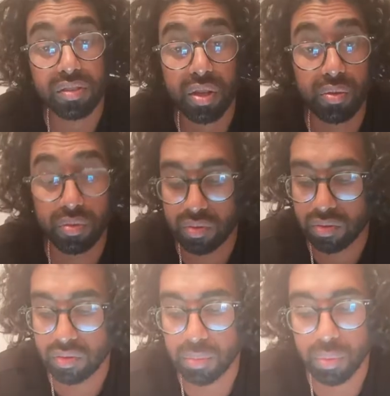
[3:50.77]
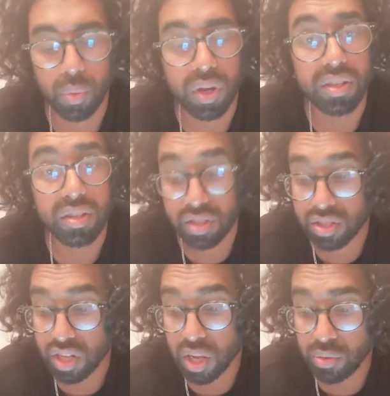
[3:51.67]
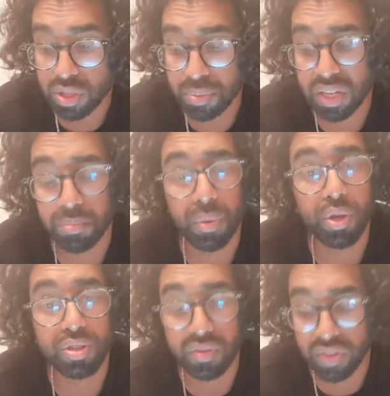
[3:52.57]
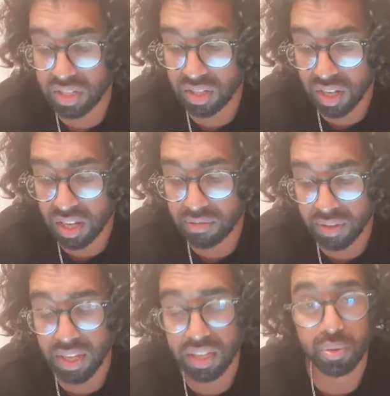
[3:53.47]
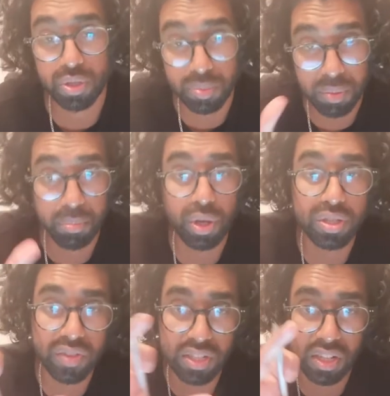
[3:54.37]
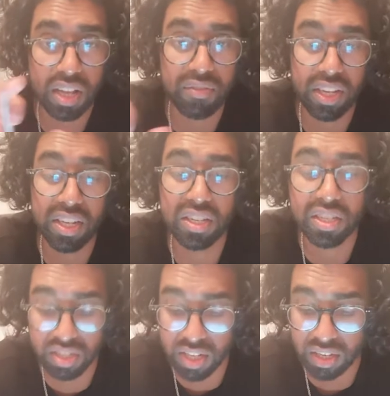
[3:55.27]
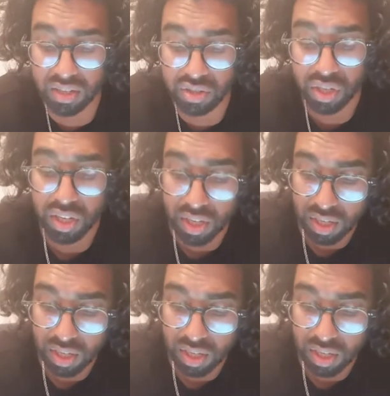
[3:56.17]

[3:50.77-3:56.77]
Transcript: So Number one, the star will spend most of its life here, so it will spend most of its life in this stage.